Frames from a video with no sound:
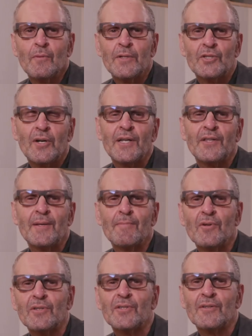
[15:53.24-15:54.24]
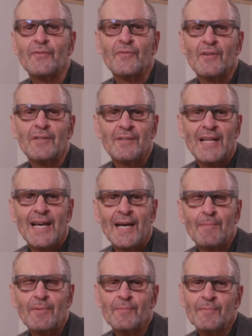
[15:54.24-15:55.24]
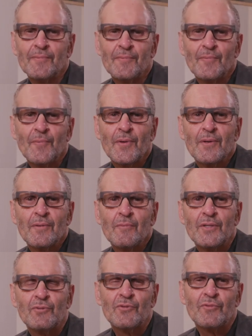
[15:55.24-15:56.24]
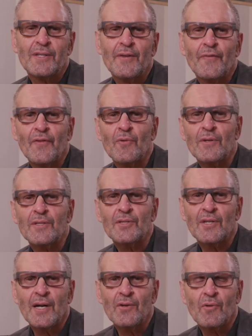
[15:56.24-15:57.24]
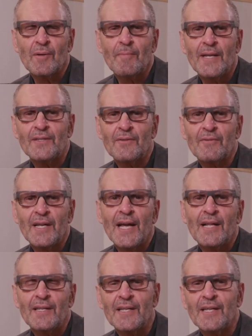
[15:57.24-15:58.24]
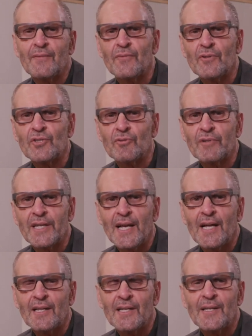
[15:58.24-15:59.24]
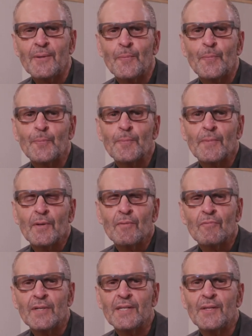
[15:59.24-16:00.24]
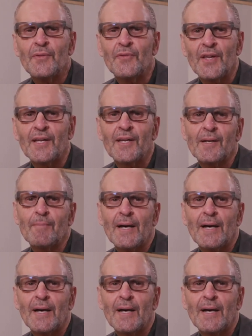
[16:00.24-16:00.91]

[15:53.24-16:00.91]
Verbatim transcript: we started the Immersive Lab, which was really focused on augmented reality and virtual reality, really thinking